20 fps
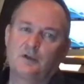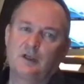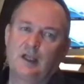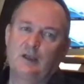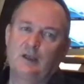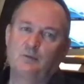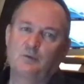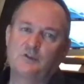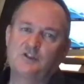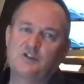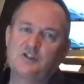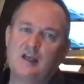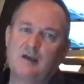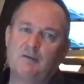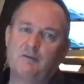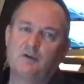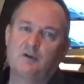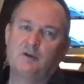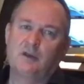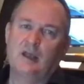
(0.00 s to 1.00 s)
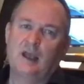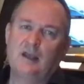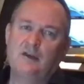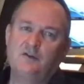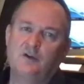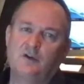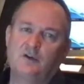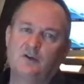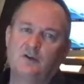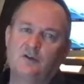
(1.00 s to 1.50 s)
it was
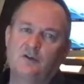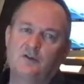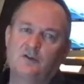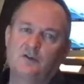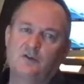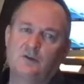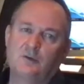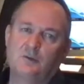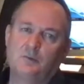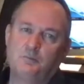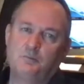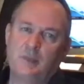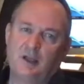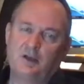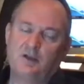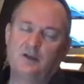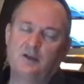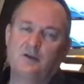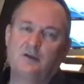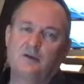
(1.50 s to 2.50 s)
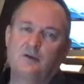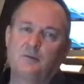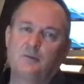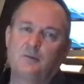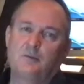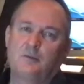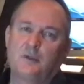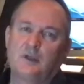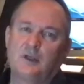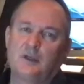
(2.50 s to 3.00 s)
700-800 billion
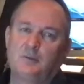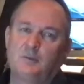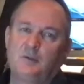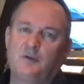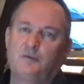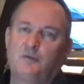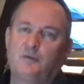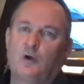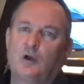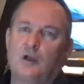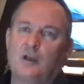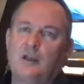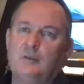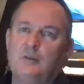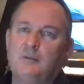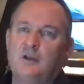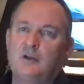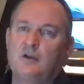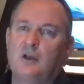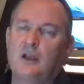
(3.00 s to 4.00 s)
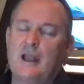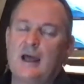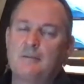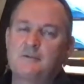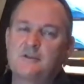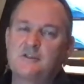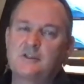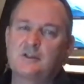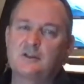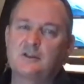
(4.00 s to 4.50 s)
before Lehman collapsed.